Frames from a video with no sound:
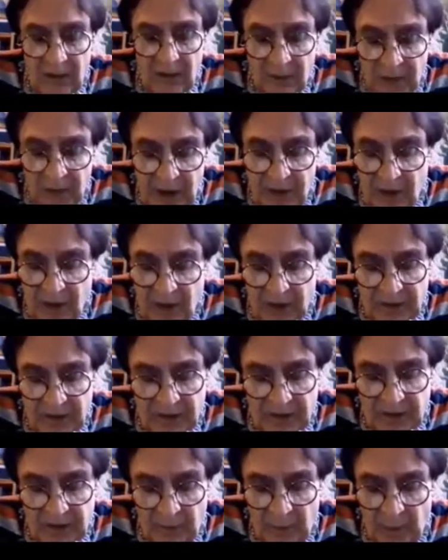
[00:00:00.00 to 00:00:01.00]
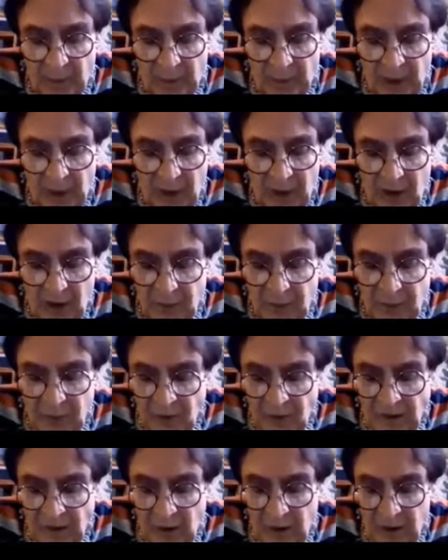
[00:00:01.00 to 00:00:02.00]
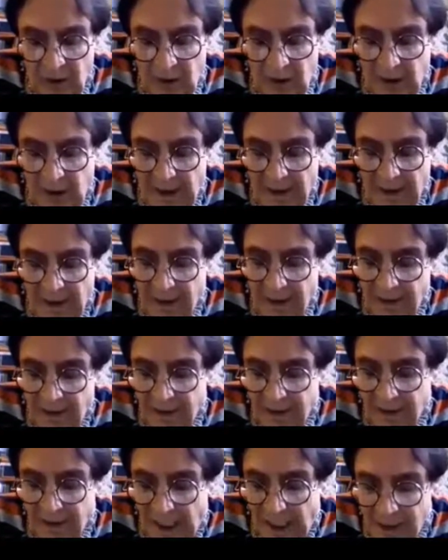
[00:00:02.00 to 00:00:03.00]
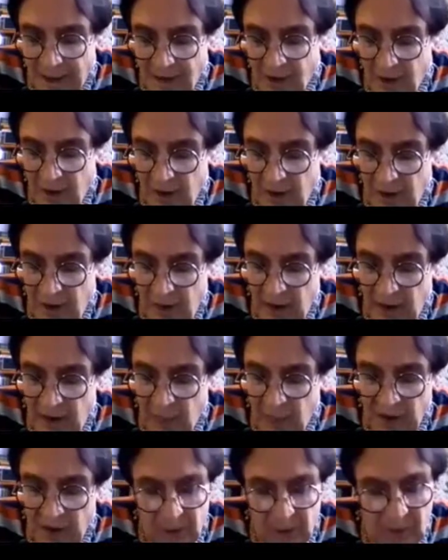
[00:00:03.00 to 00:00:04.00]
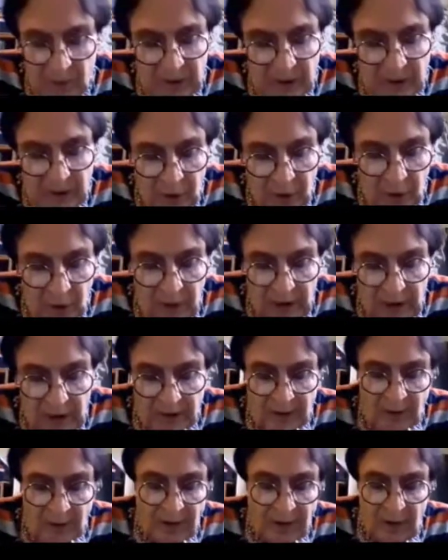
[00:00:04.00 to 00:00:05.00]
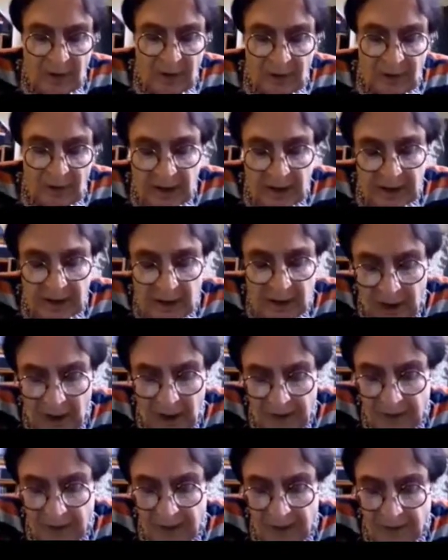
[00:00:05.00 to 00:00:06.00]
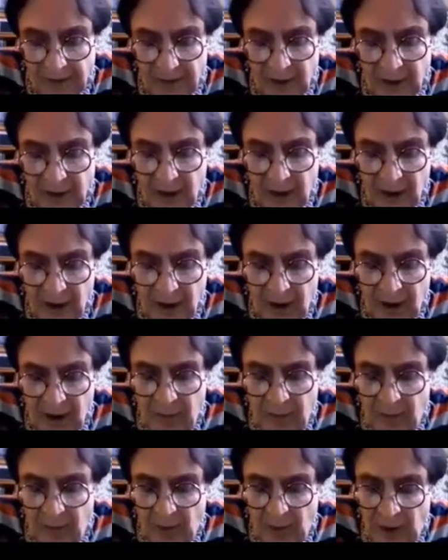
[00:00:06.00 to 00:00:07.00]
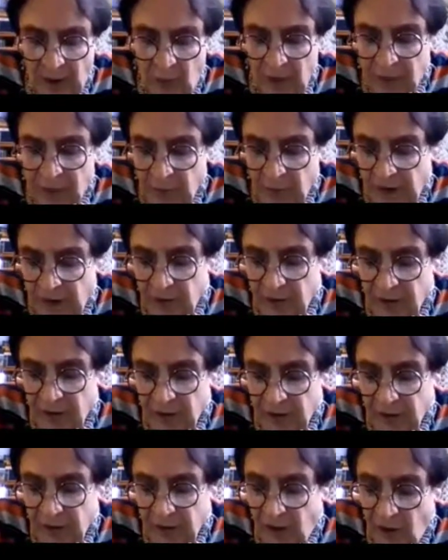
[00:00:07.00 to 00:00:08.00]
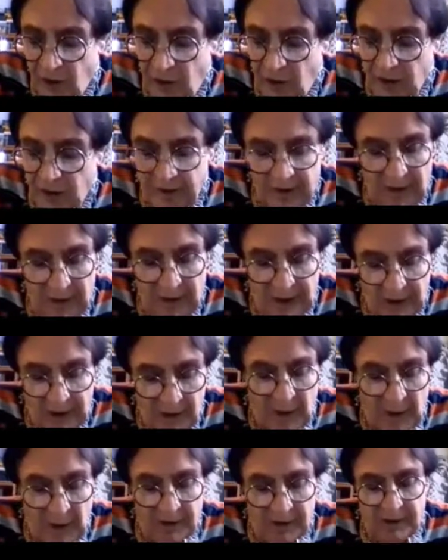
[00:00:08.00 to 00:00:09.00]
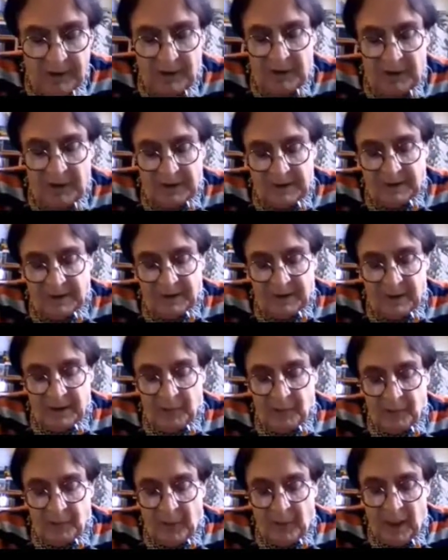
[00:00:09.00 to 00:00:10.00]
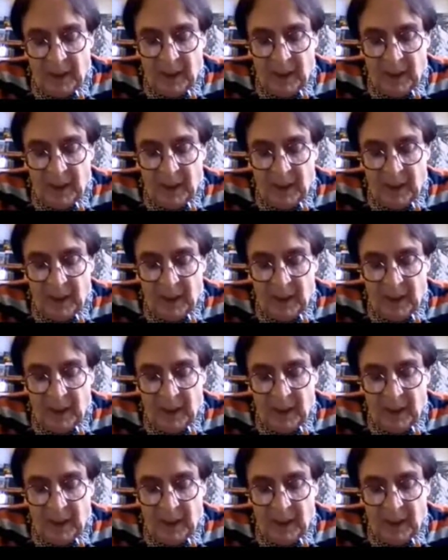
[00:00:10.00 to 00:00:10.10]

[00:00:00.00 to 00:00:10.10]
features of Susiana and the interaction between the lowland Susiana and the highlands, which Miroshiji called the Elamite system,